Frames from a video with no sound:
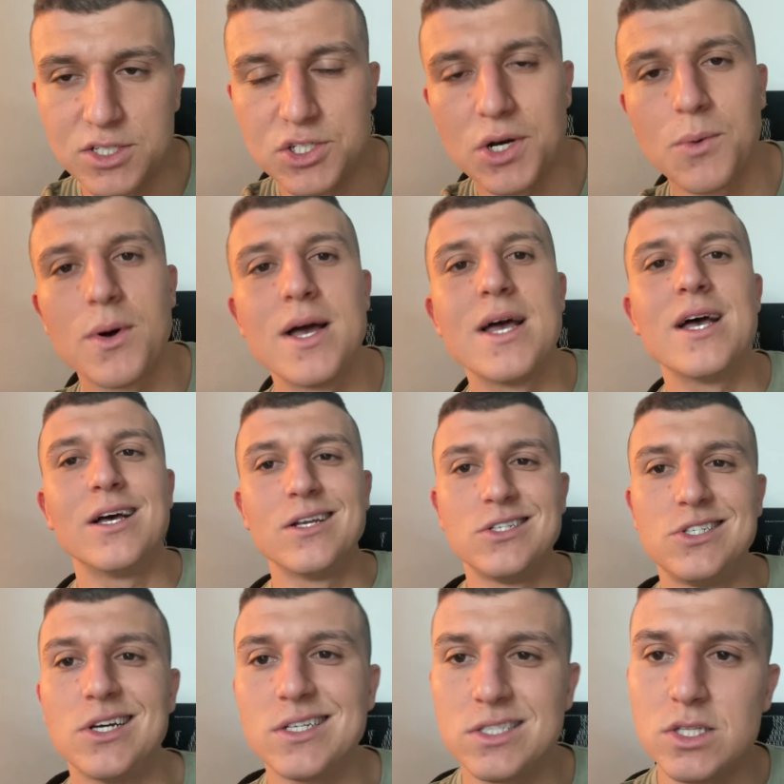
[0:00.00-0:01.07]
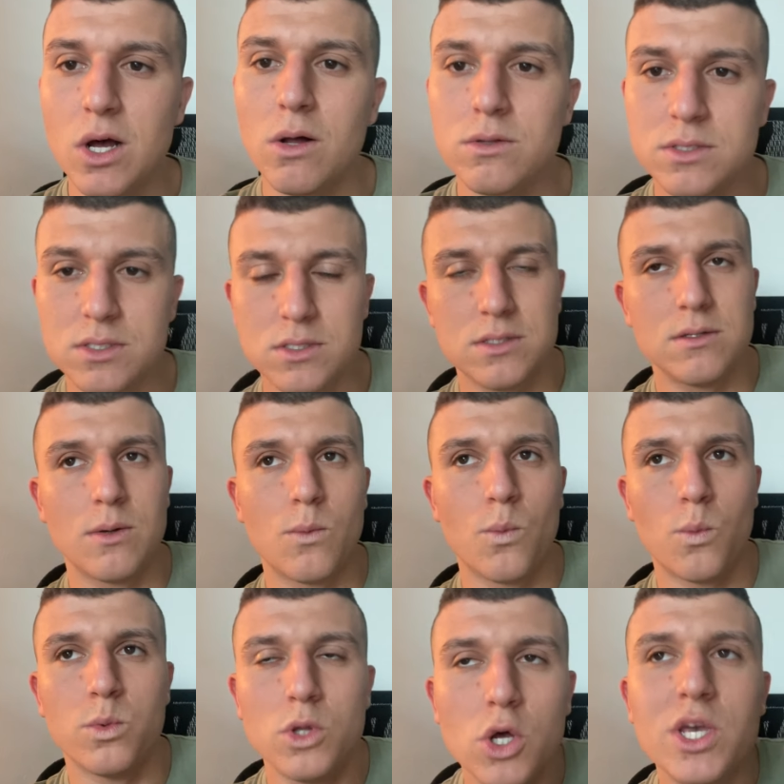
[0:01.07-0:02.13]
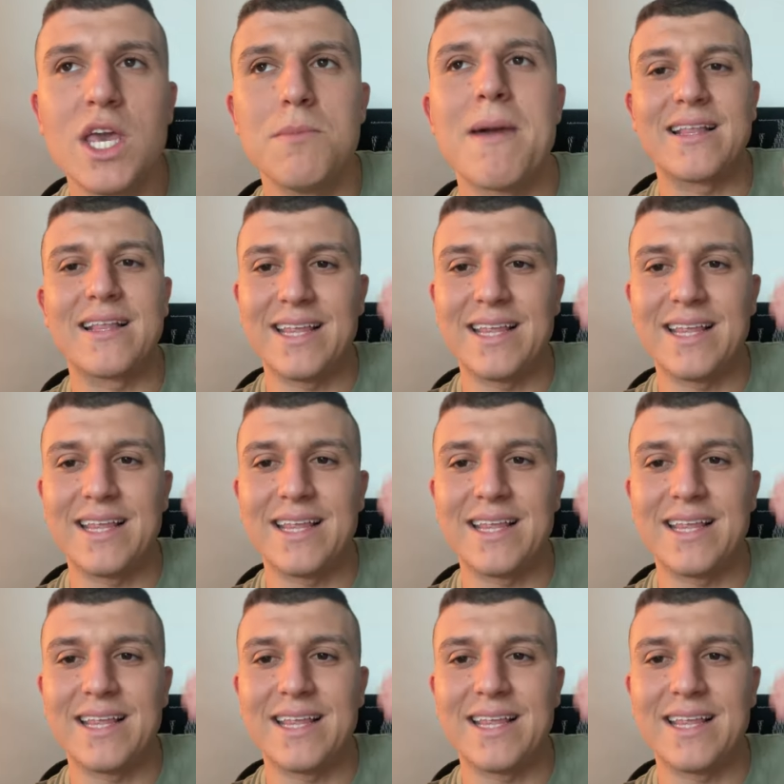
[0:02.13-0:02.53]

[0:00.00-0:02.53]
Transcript: So just don't looking